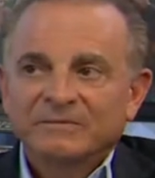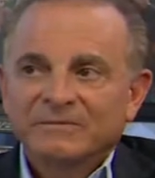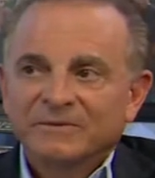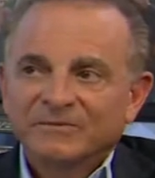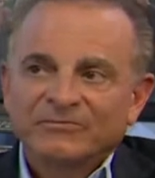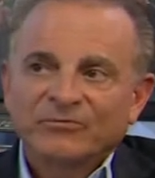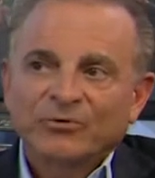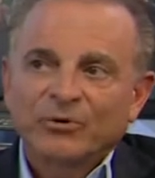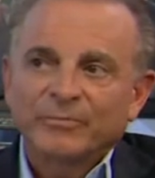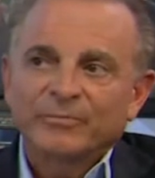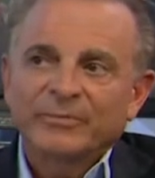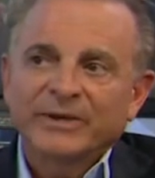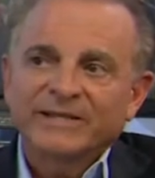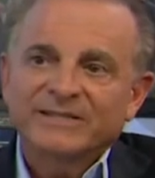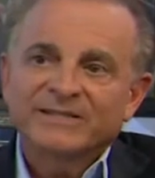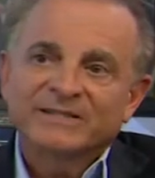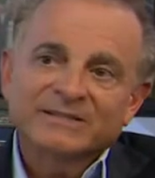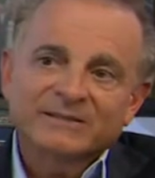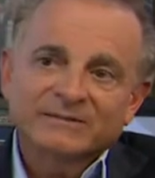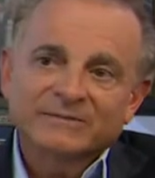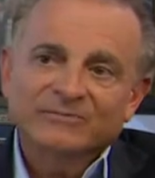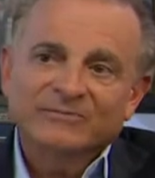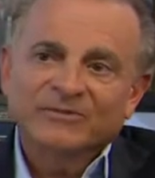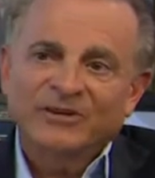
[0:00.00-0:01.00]

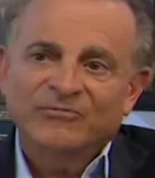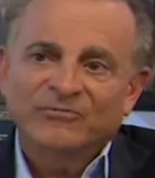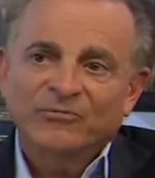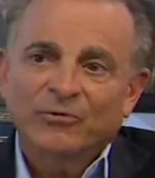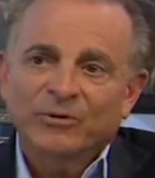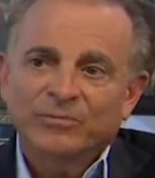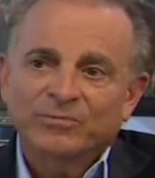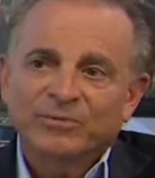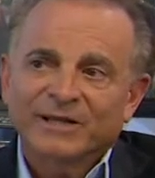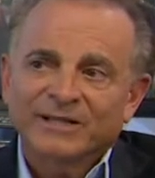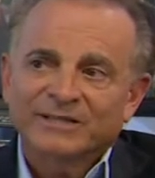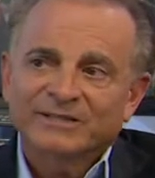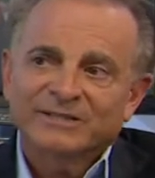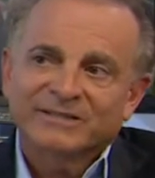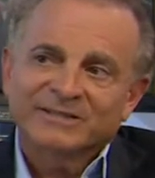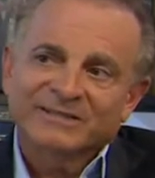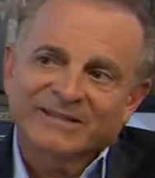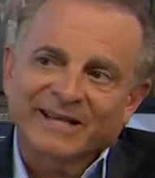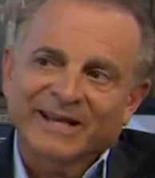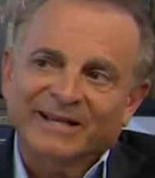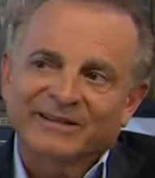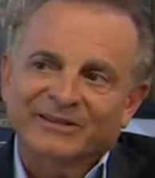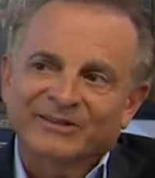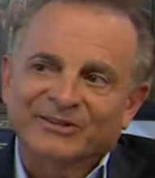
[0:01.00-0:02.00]
a fourplex is
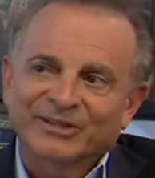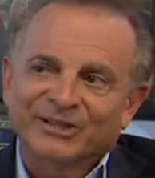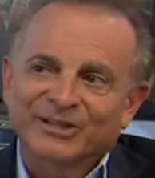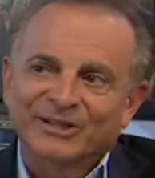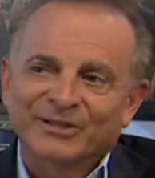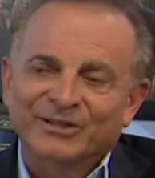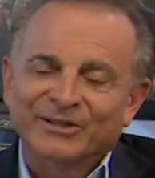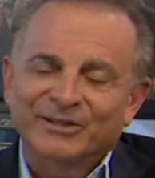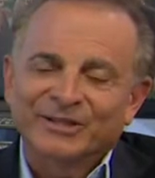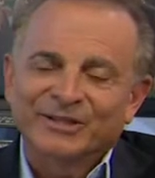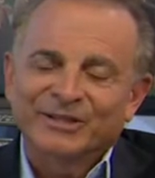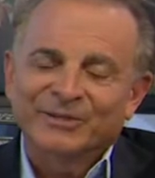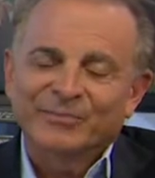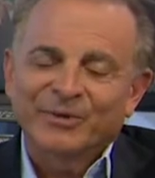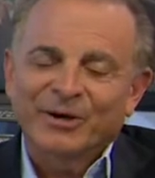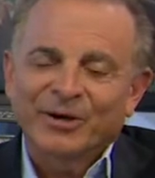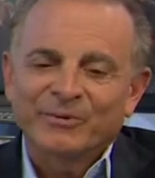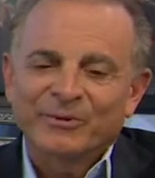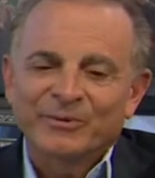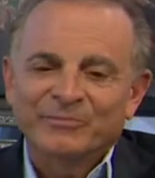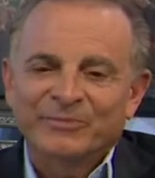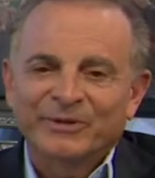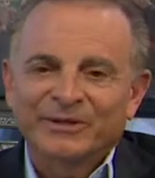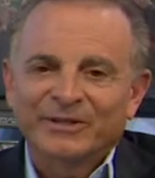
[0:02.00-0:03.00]
technically an
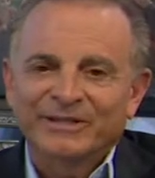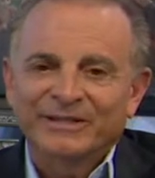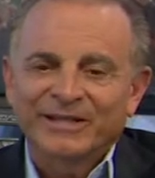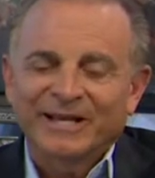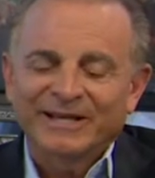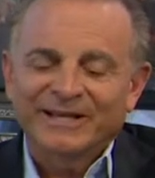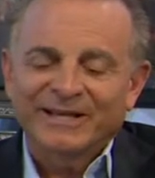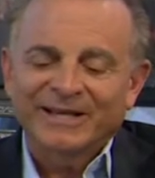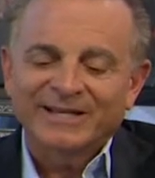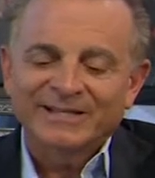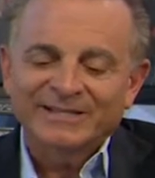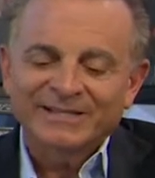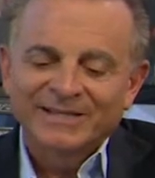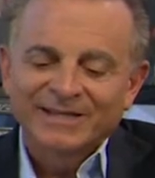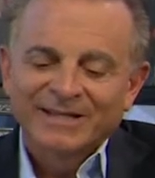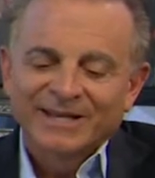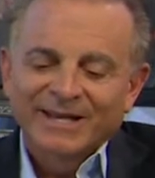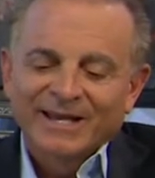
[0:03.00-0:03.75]
apartment building, I guess.